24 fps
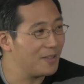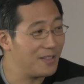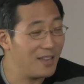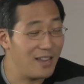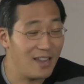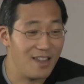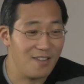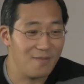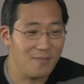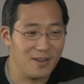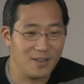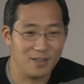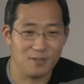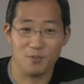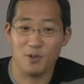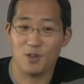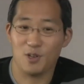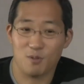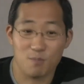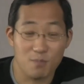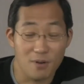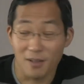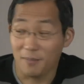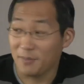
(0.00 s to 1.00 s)
Dave because we
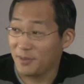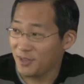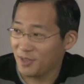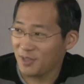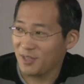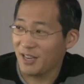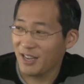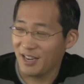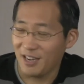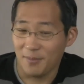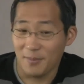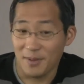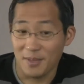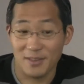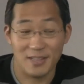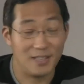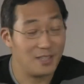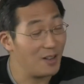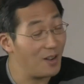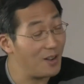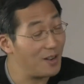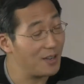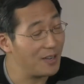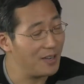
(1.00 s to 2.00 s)
should probably just get him in and
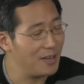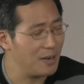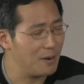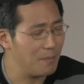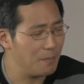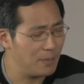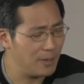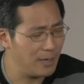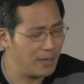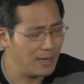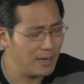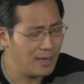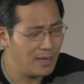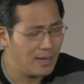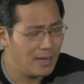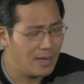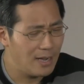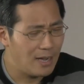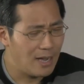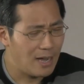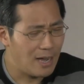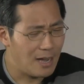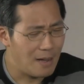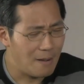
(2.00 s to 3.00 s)
talk here. But, yeah.
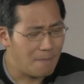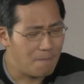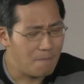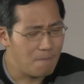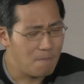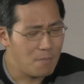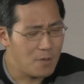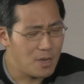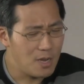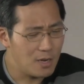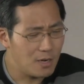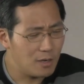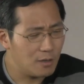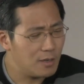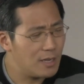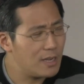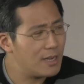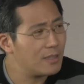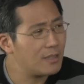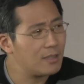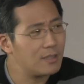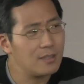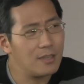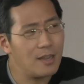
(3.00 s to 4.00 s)
uh, you know,
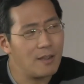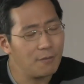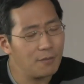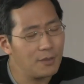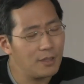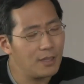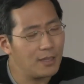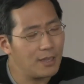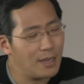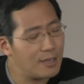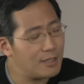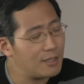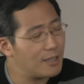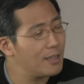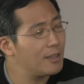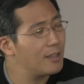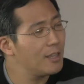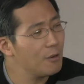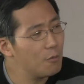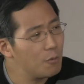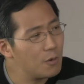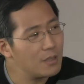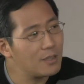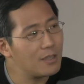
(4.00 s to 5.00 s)
it's definitely the case. I
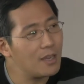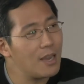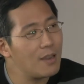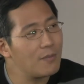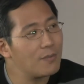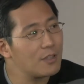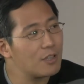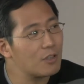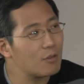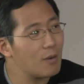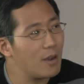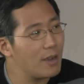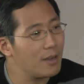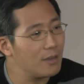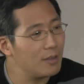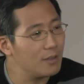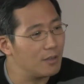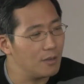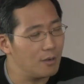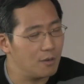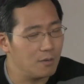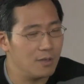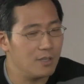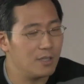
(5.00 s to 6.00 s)
think what Dave is trying to
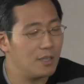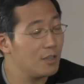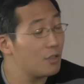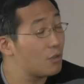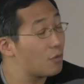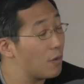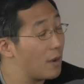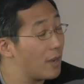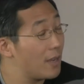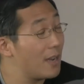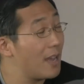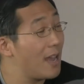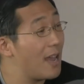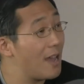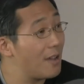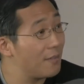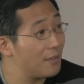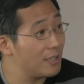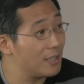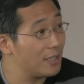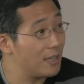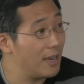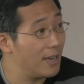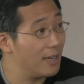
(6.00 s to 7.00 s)
do is he's trying to have
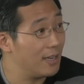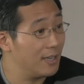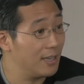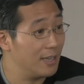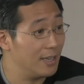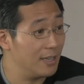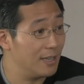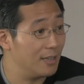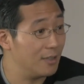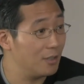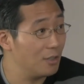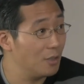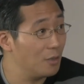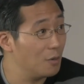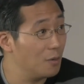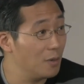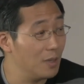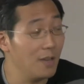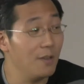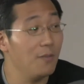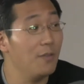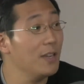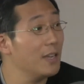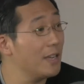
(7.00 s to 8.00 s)
his cake and eat it too. And
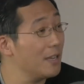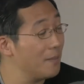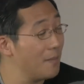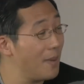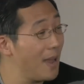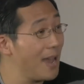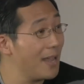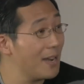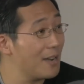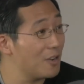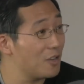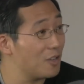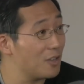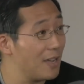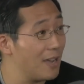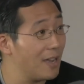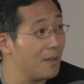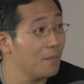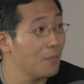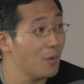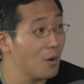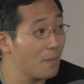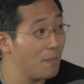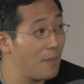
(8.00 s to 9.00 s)
if he can manage that,
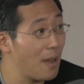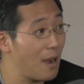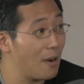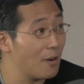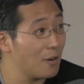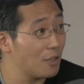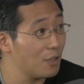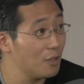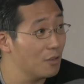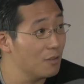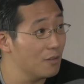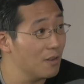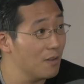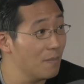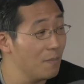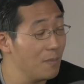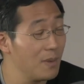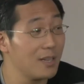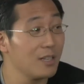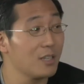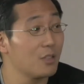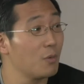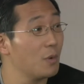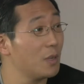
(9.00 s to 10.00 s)
more power to him.
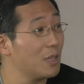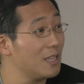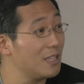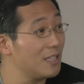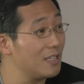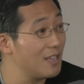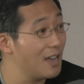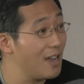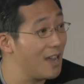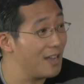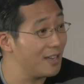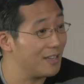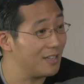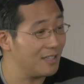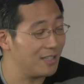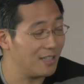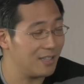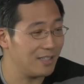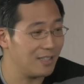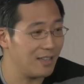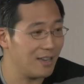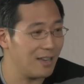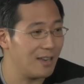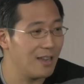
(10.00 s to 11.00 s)
Because what he's done is he
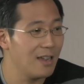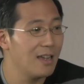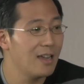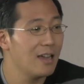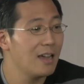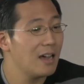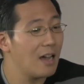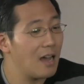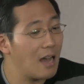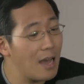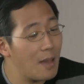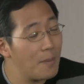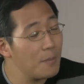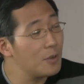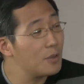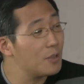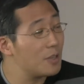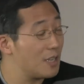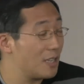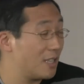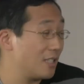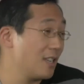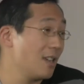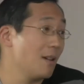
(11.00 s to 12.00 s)
said, I'm going to
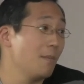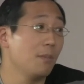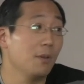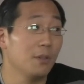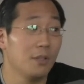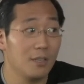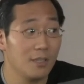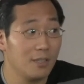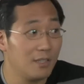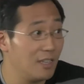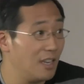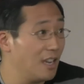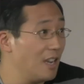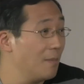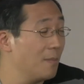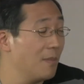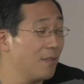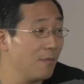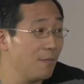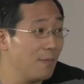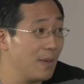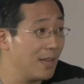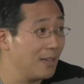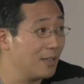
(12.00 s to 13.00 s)
assemble this team
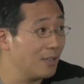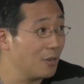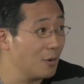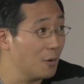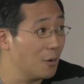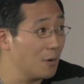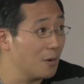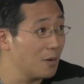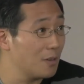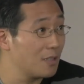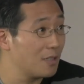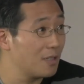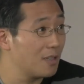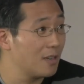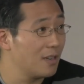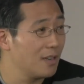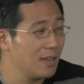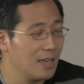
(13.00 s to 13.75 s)
of mentors.